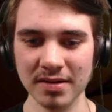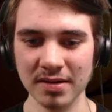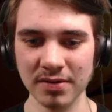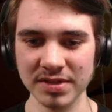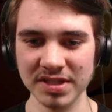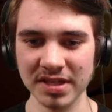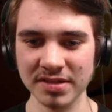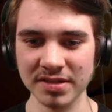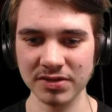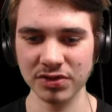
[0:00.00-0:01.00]
What's
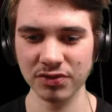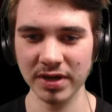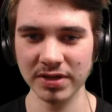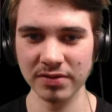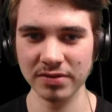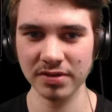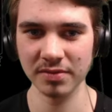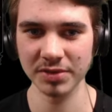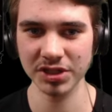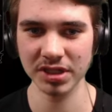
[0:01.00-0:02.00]
this? Surrender to the
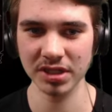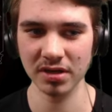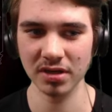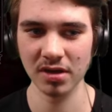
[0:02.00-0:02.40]
machine.